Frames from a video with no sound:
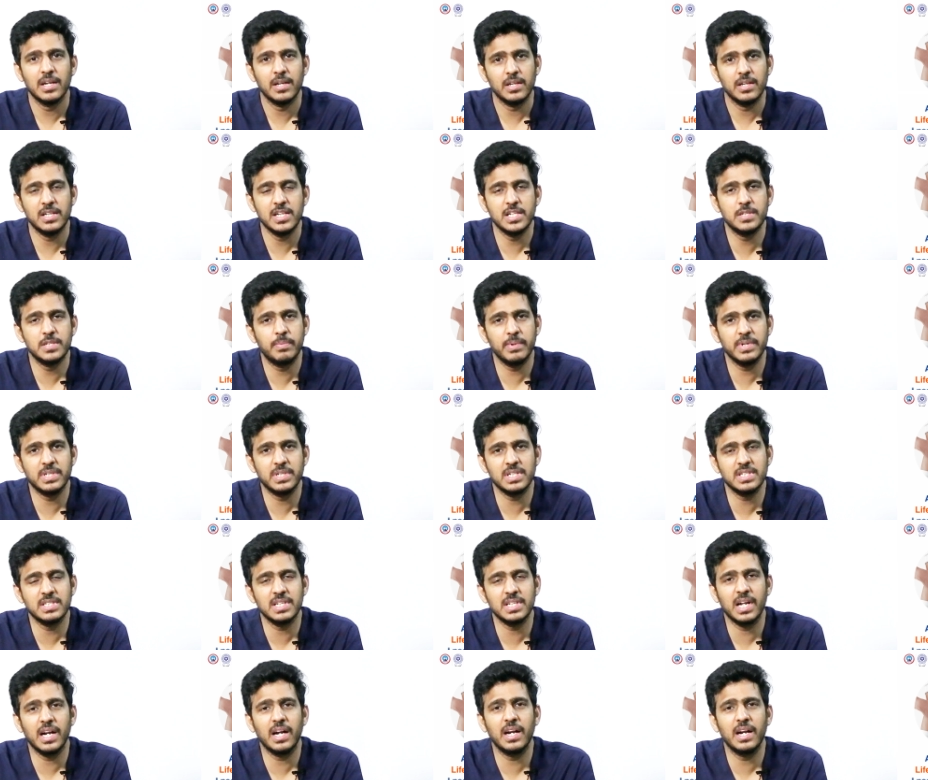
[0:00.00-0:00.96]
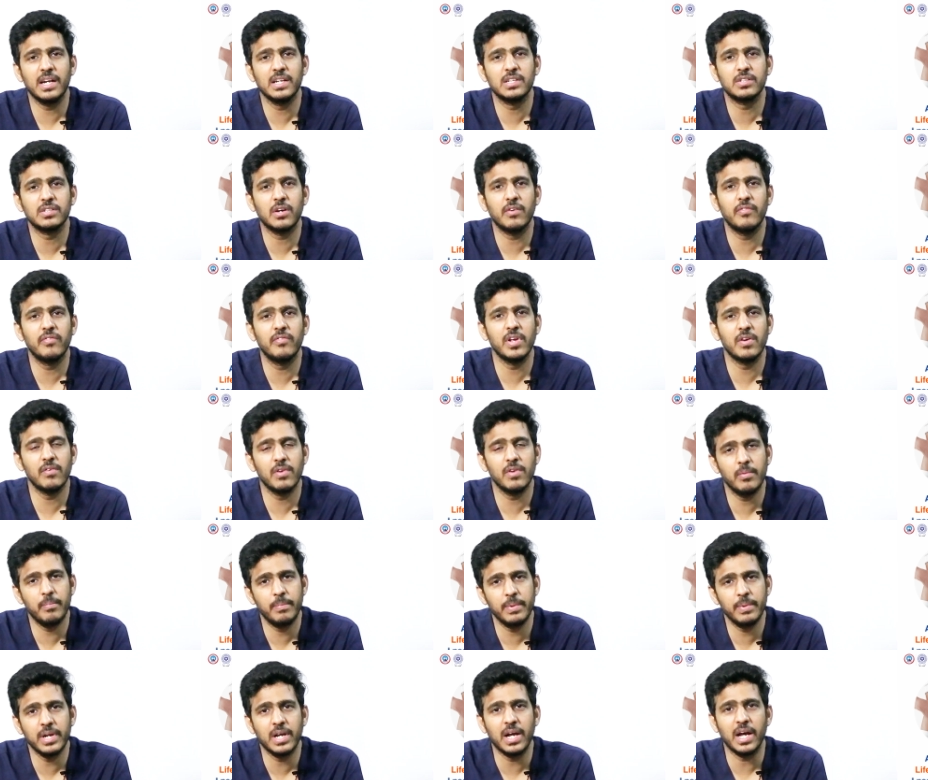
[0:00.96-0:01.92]
These patients are at risk of
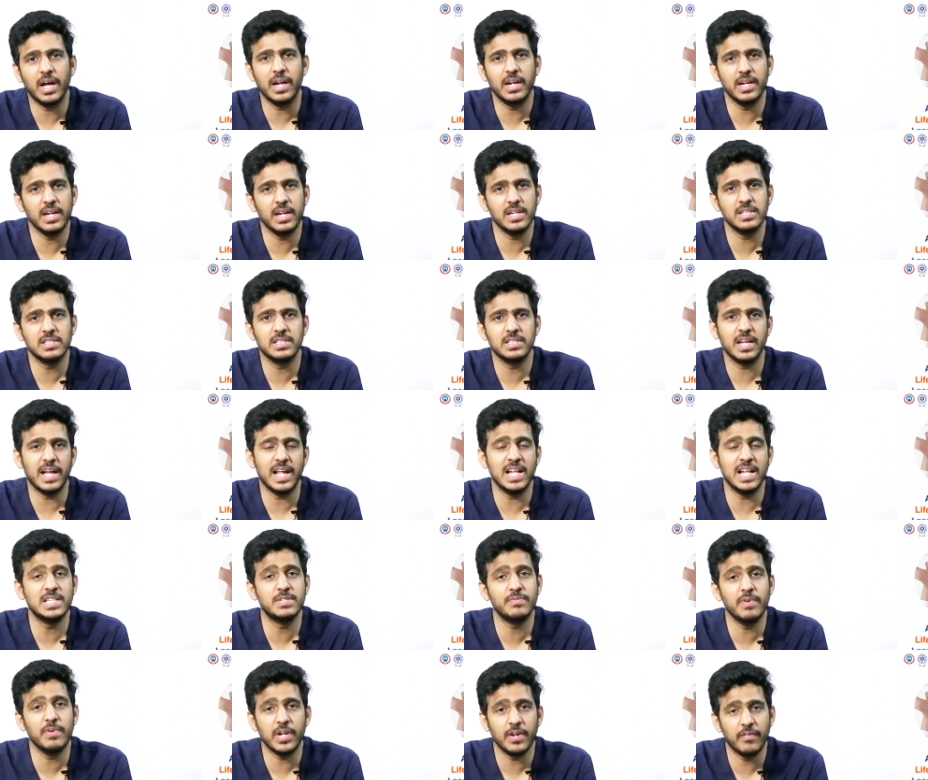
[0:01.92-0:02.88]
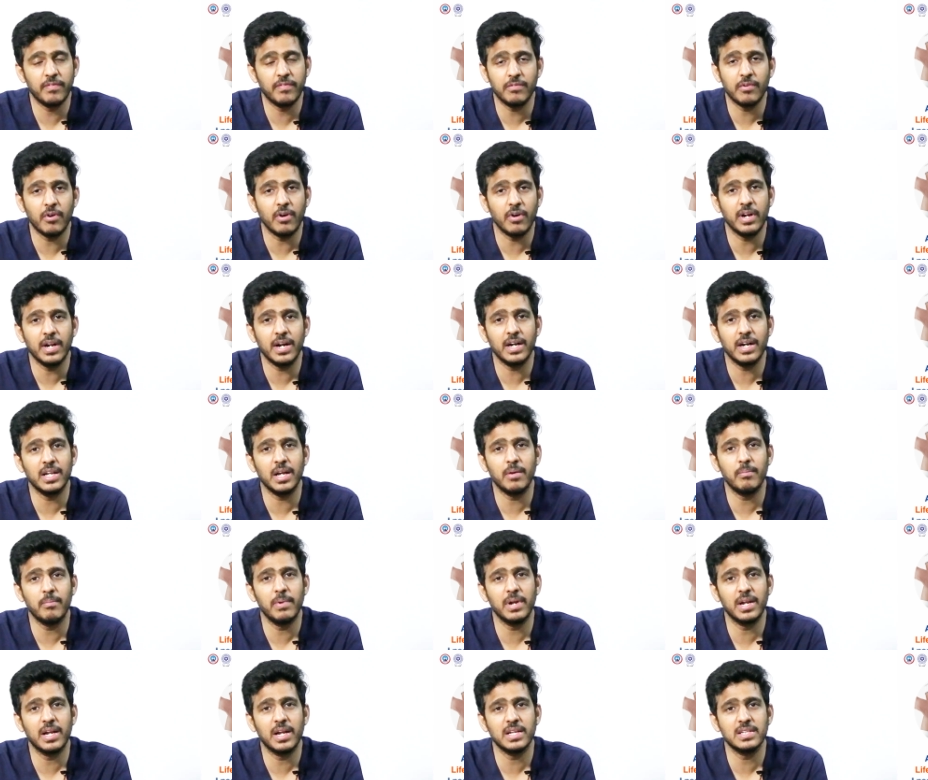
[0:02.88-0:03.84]
developing hernias elsewhere, if not at the
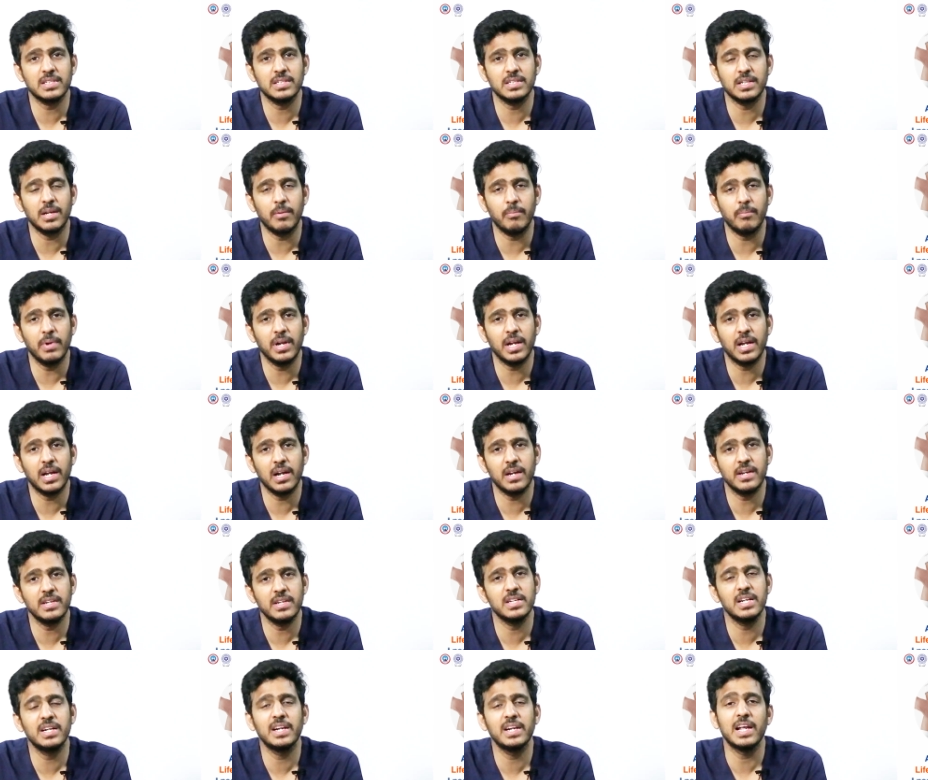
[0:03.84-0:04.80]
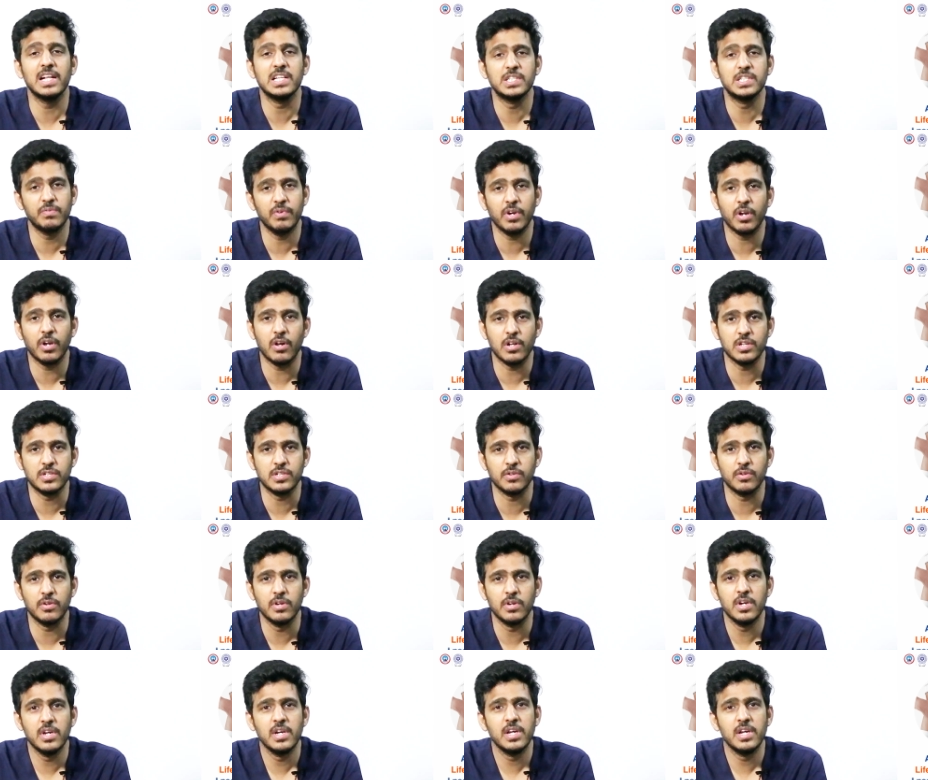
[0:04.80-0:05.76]
umbilical region, elsewhere also.